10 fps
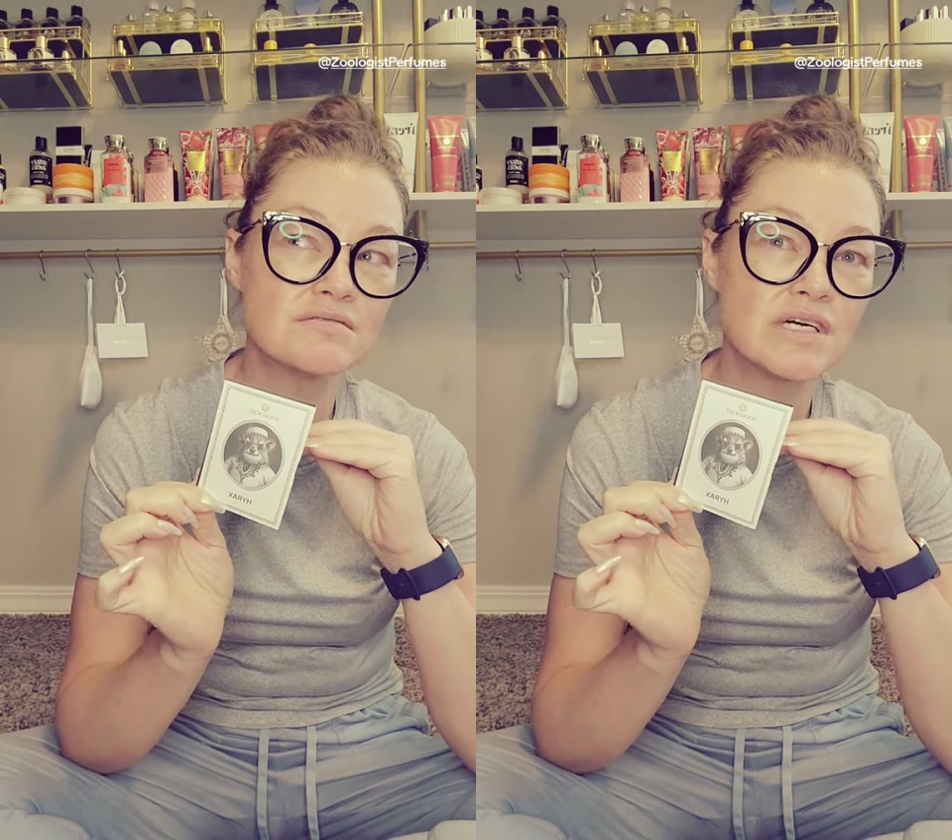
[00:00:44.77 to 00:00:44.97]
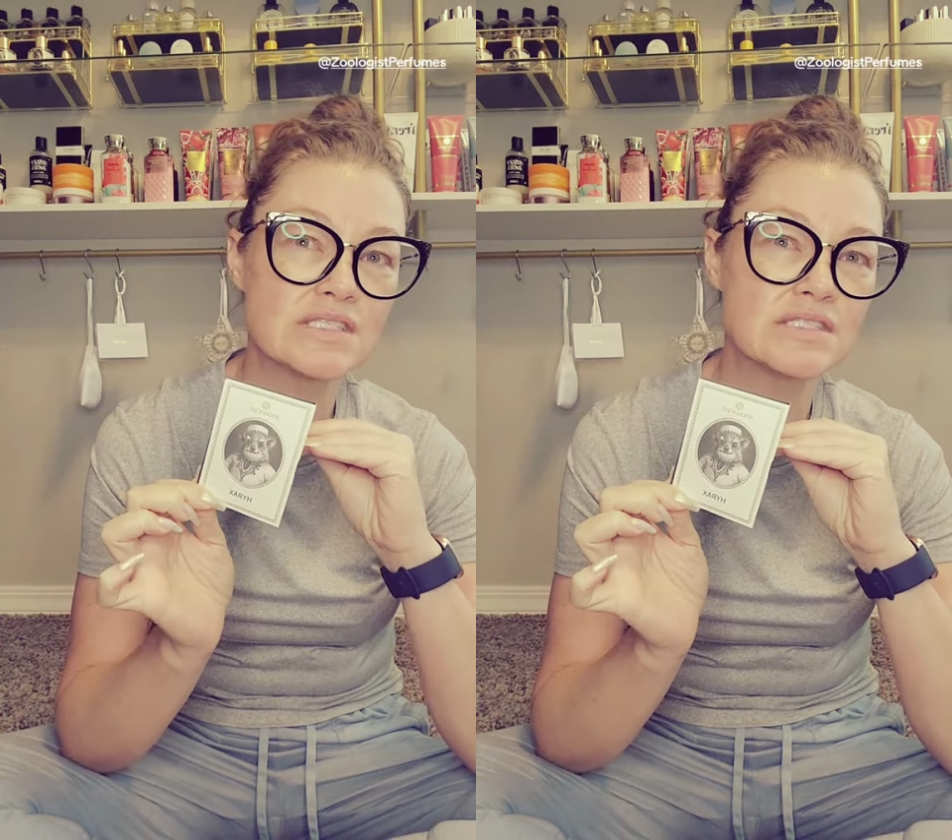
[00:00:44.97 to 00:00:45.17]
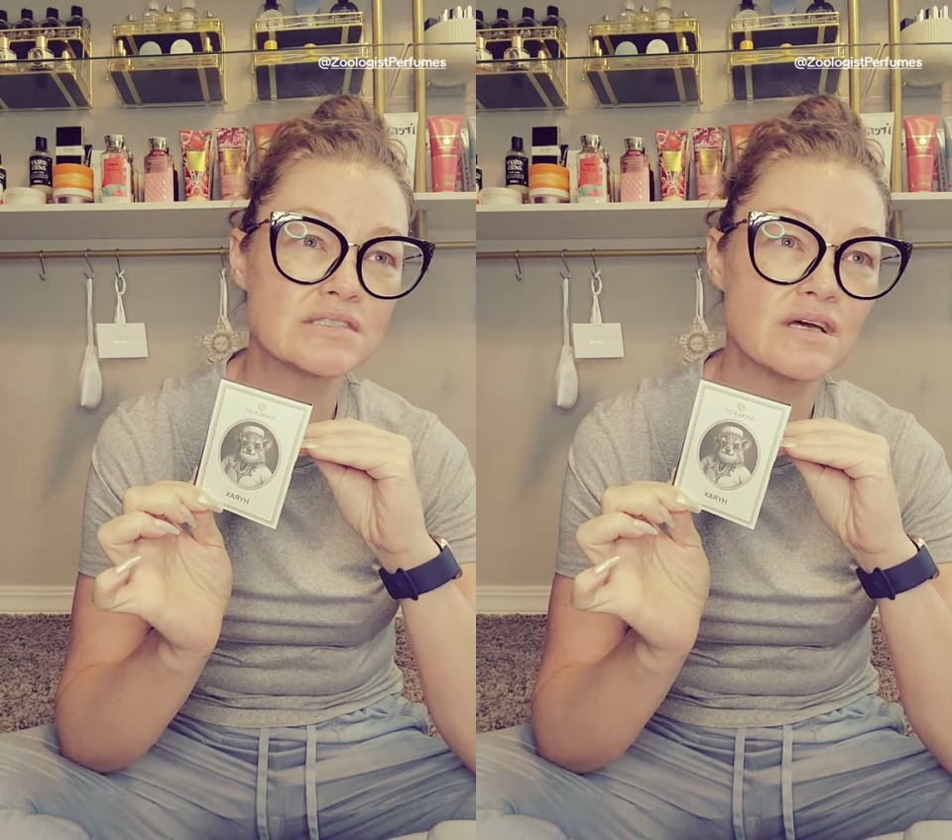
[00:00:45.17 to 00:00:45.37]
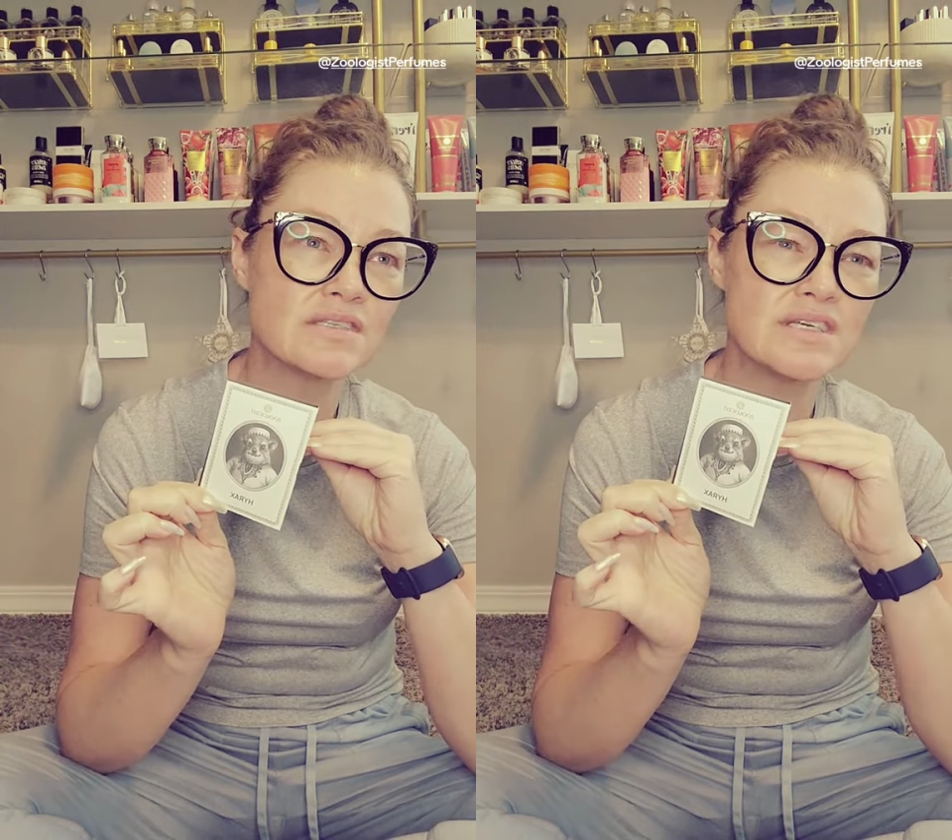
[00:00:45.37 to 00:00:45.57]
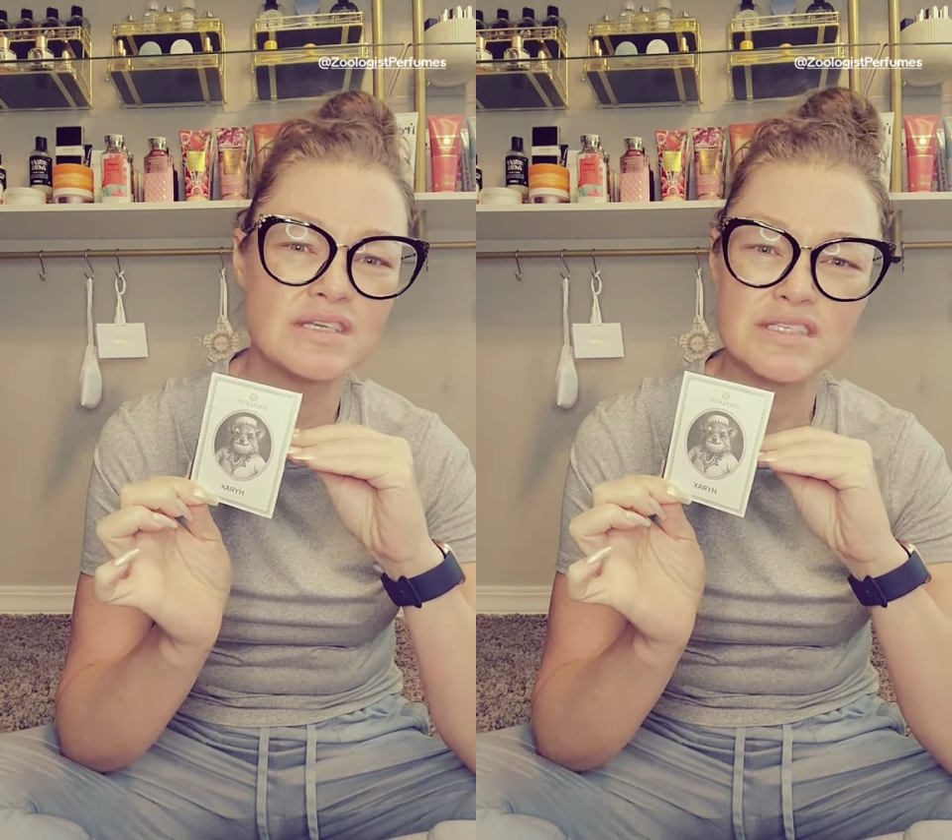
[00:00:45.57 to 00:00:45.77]
a
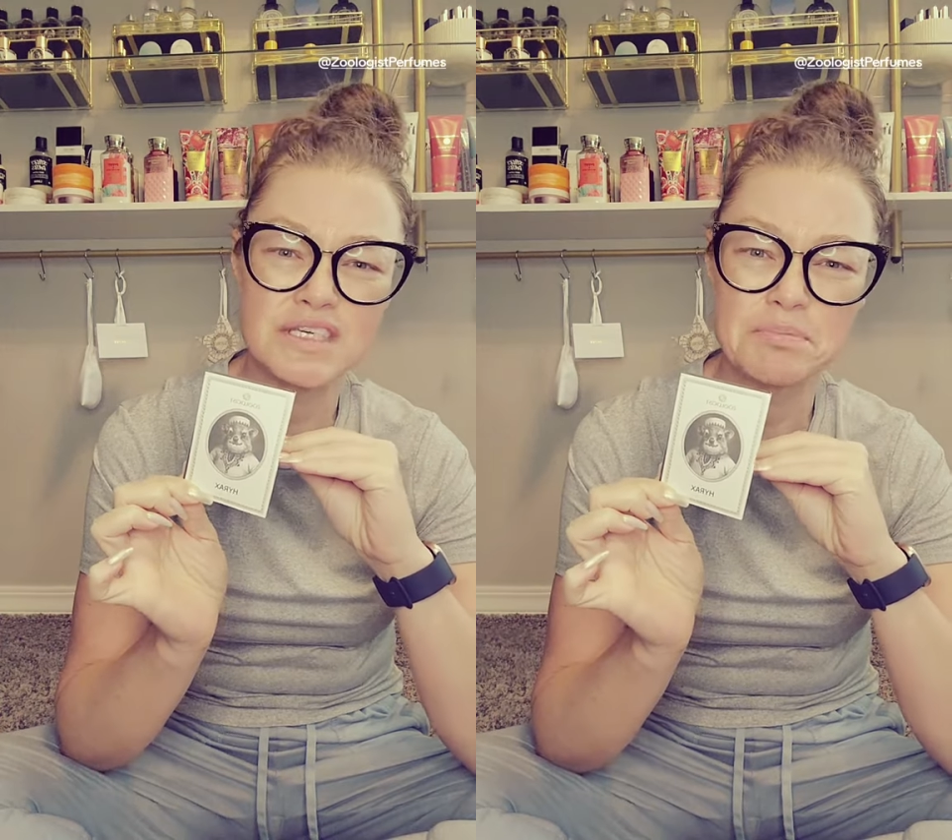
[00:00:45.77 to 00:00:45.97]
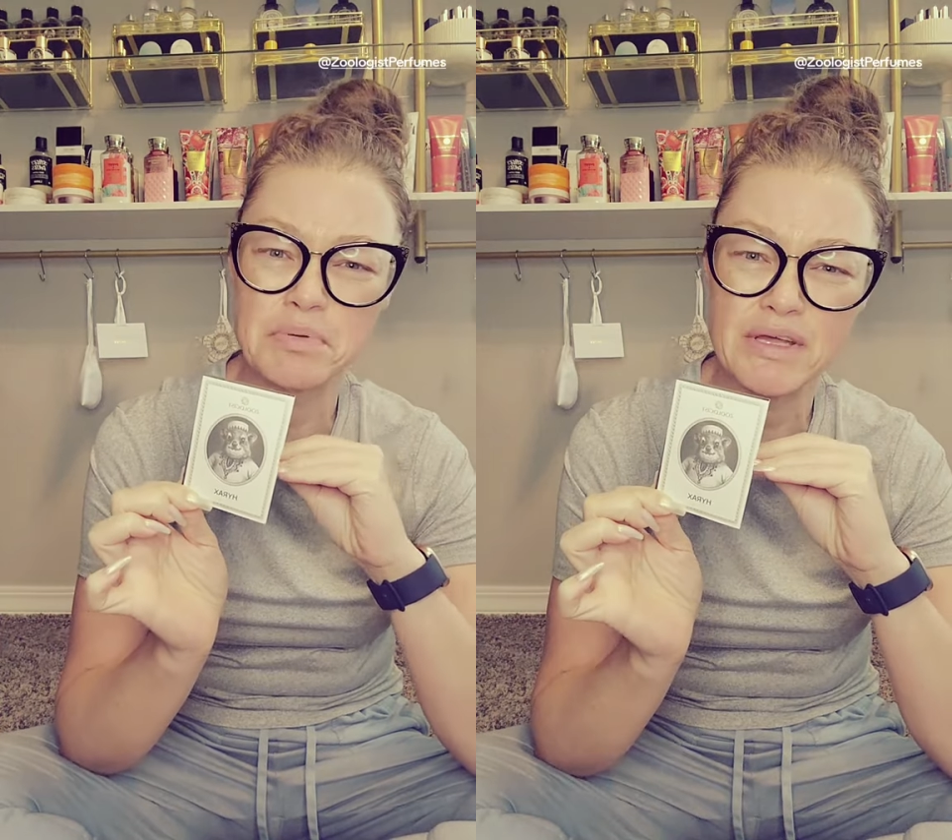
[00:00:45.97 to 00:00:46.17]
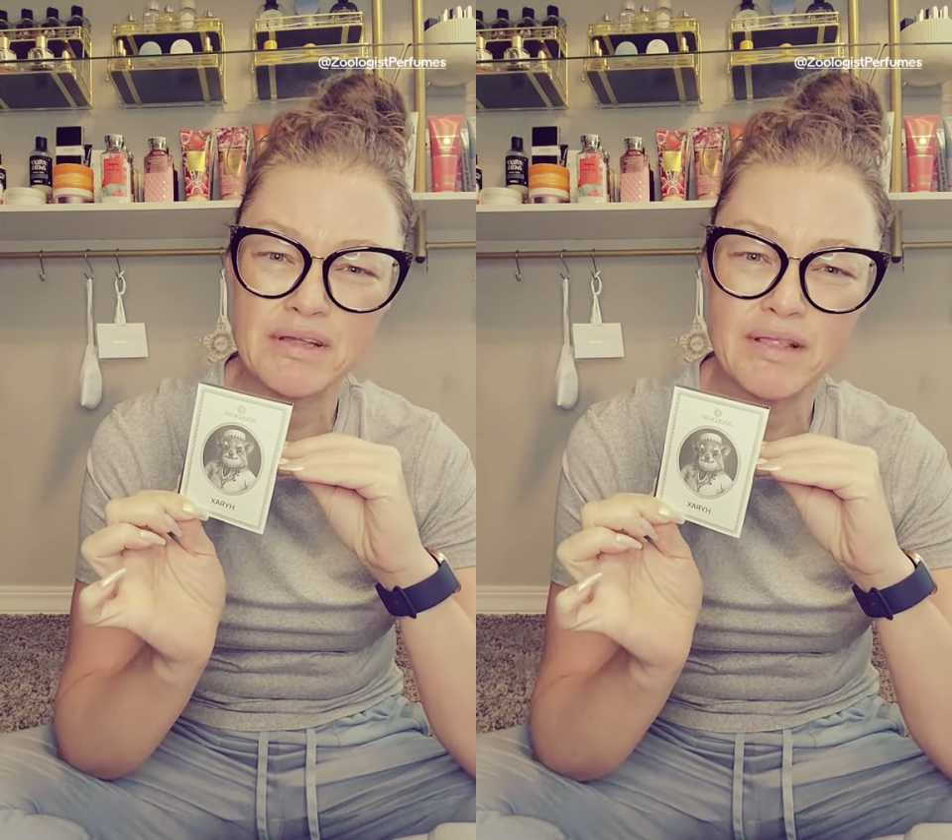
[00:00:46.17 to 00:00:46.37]
teensy bit